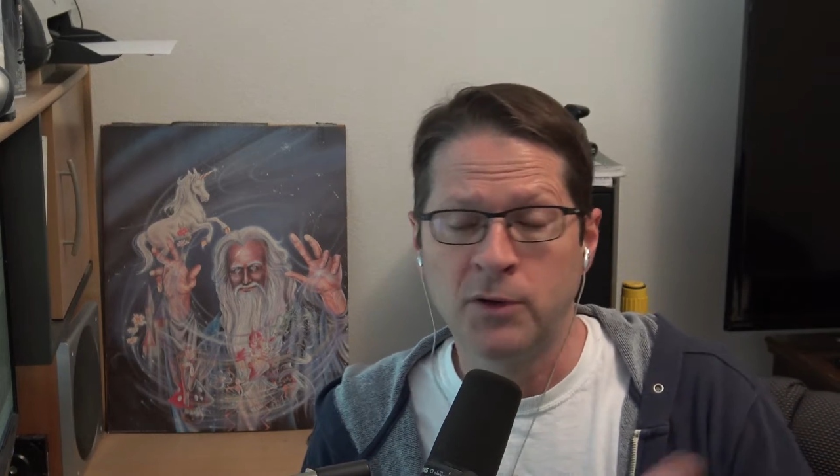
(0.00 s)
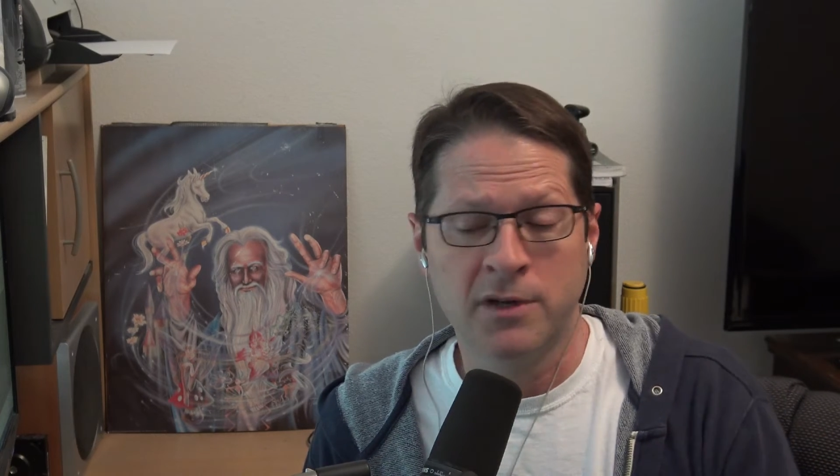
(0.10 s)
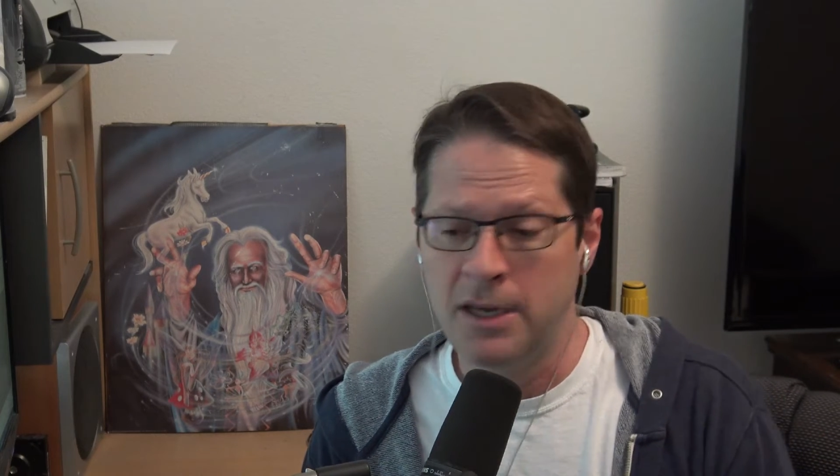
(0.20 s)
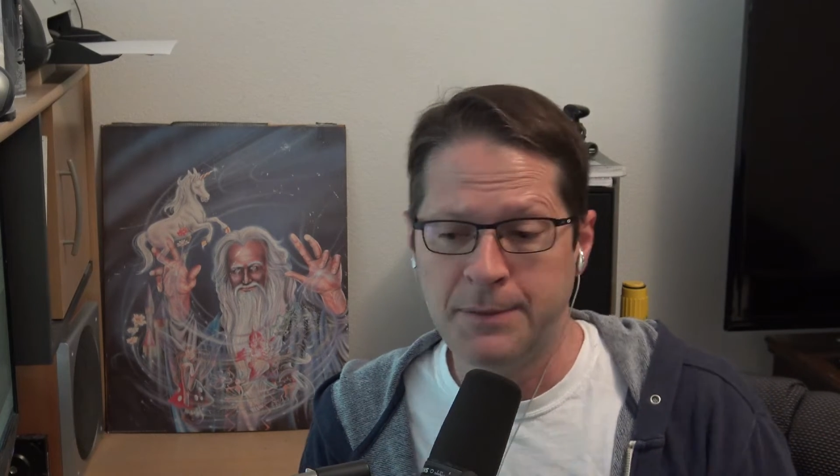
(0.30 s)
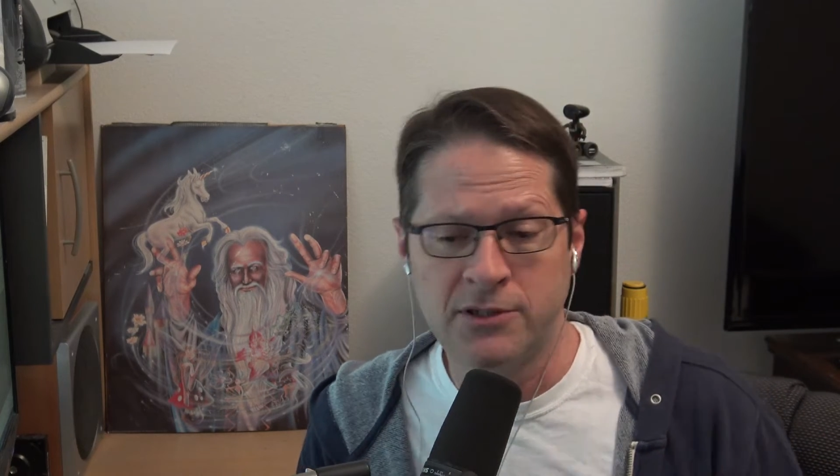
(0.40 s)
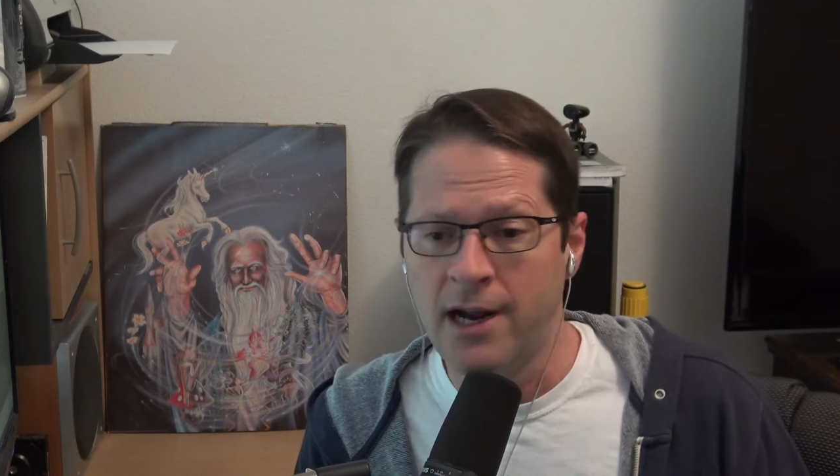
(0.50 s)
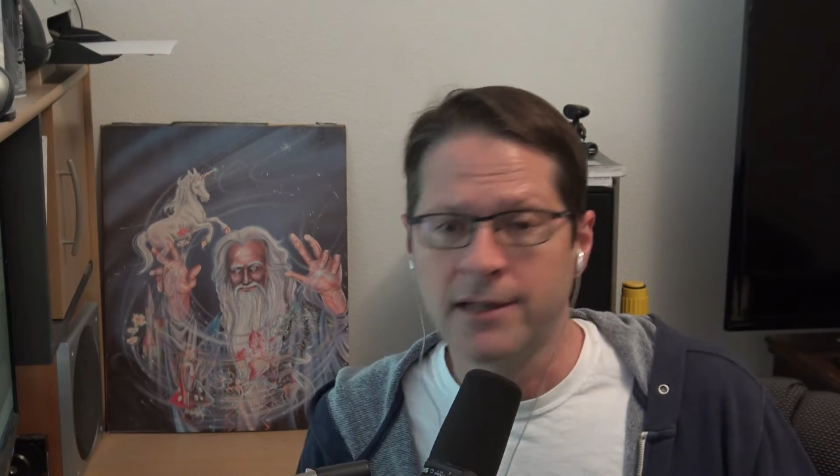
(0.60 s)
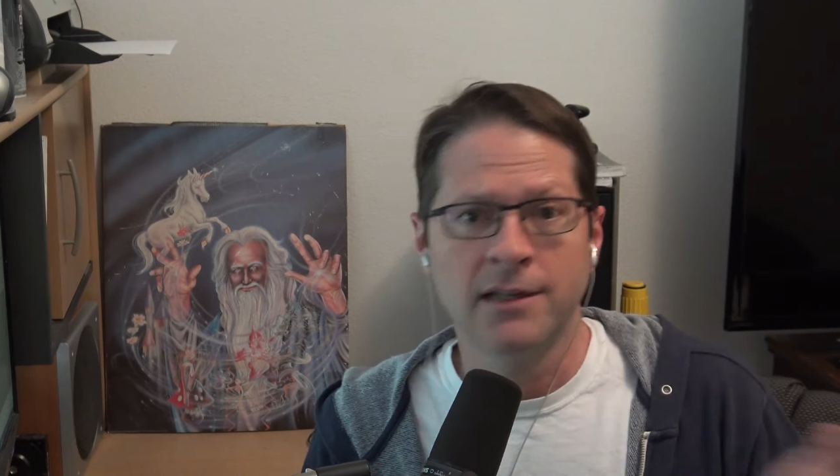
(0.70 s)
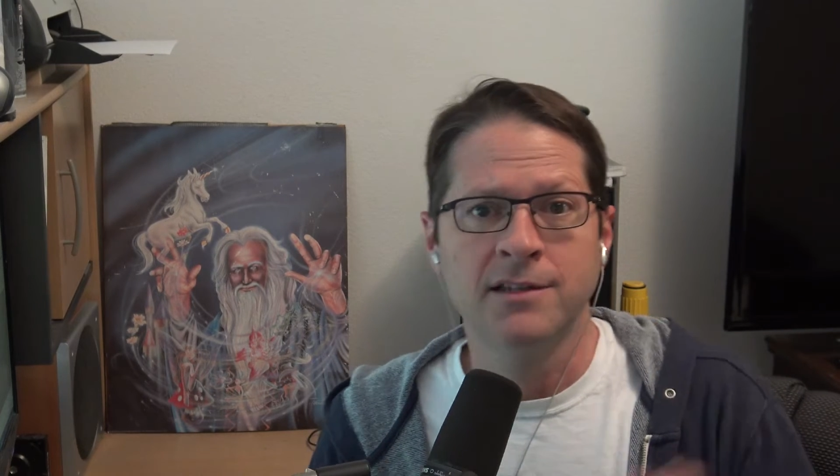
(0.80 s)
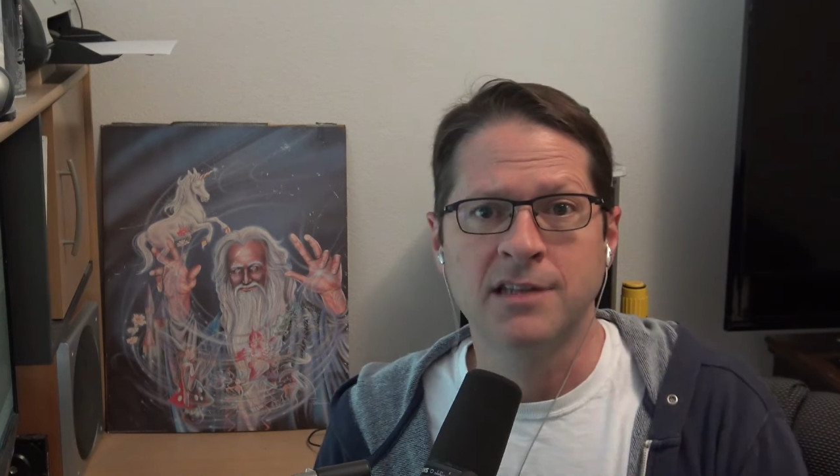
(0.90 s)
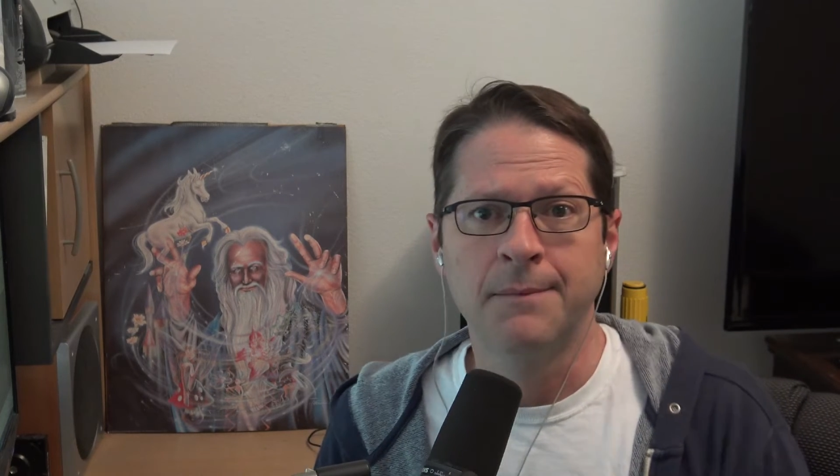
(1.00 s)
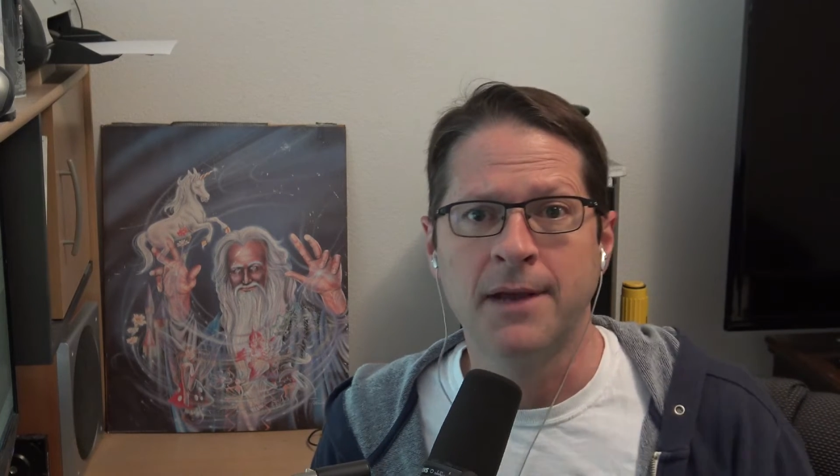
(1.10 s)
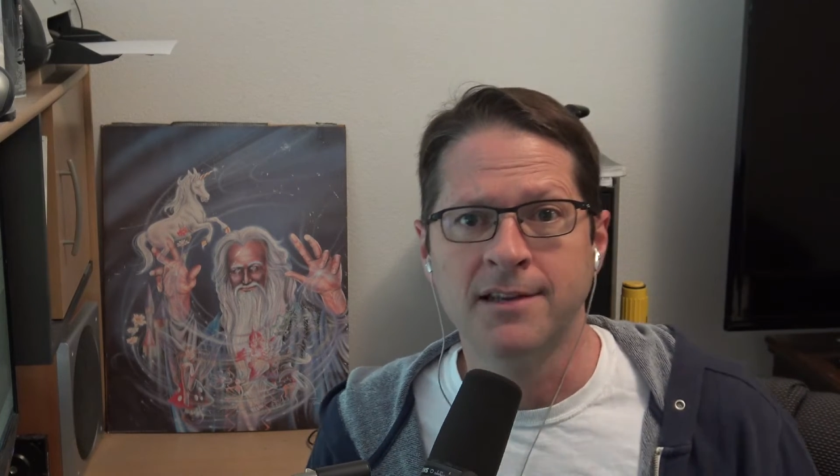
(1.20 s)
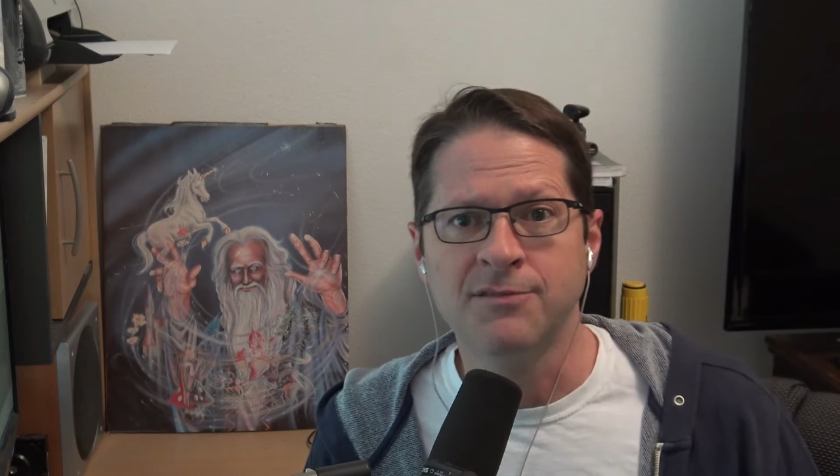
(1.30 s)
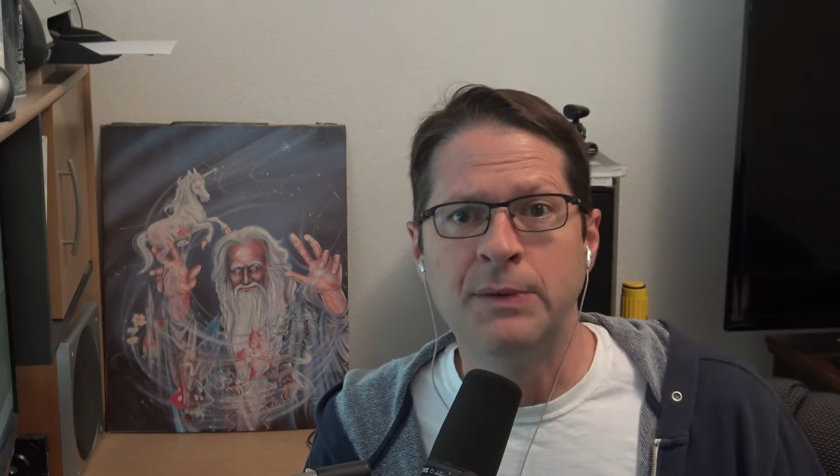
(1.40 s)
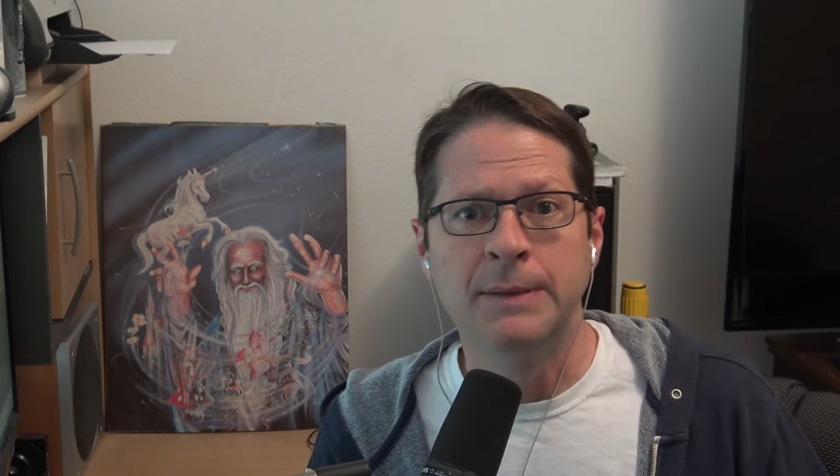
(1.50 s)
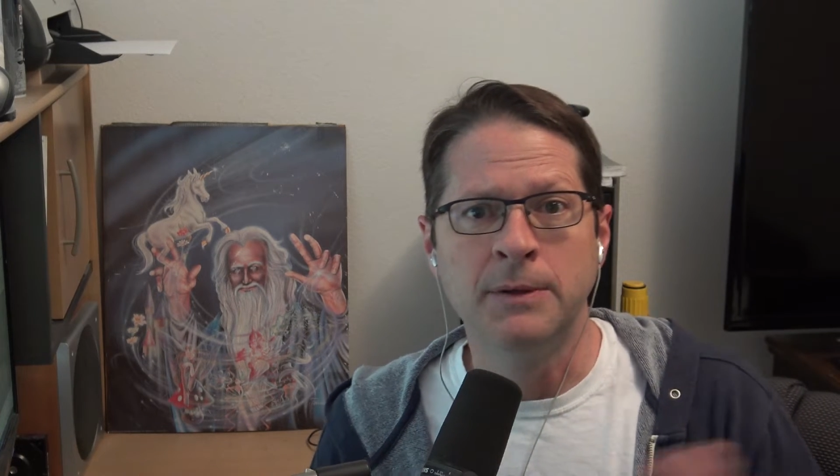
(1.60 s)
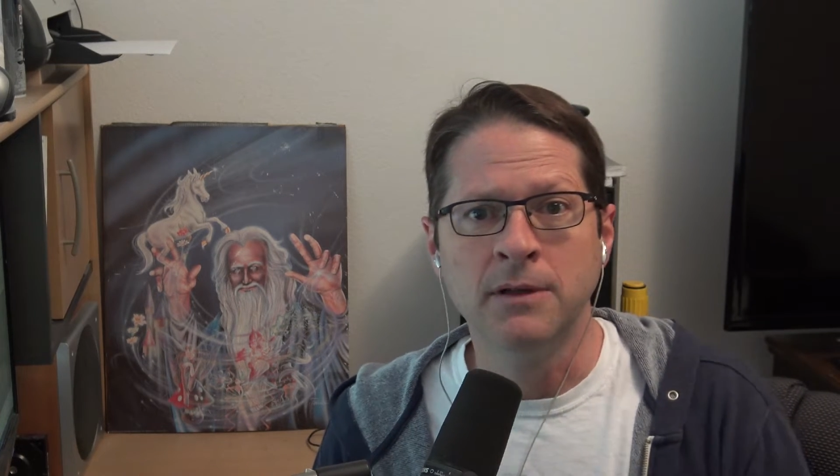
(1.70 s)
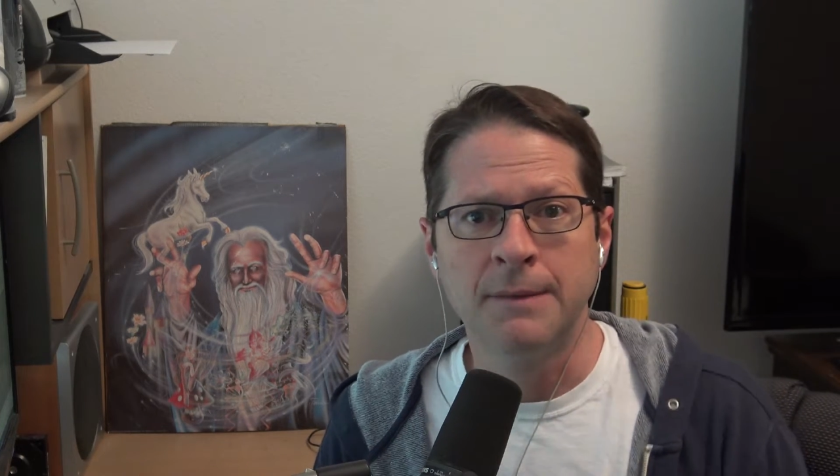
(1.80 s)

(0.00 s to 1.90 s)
You'll keep attracting the same kinds of people.